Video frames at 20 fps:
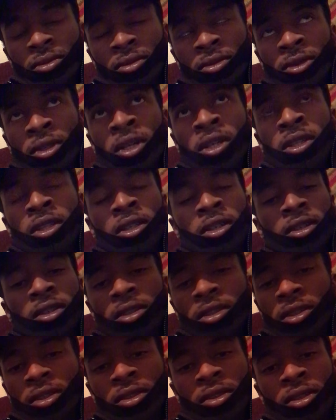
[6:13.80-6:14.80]
Not that
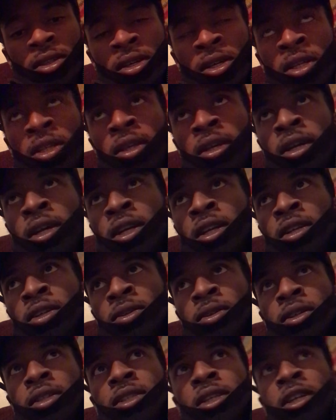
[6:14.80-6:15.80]
hard. All you gotta
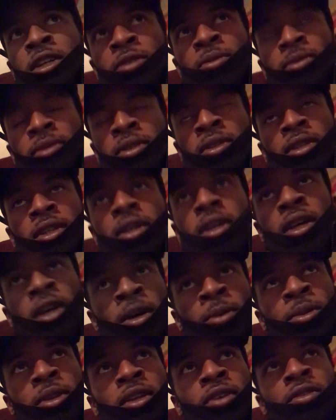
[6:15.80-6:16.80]
do is help me.
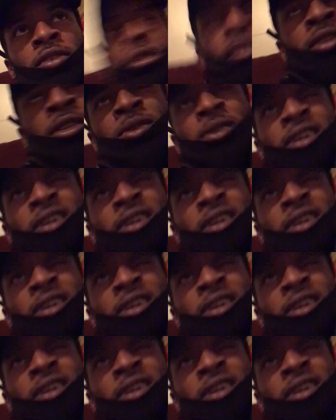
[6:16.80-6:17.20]
Help me lift the trunk. You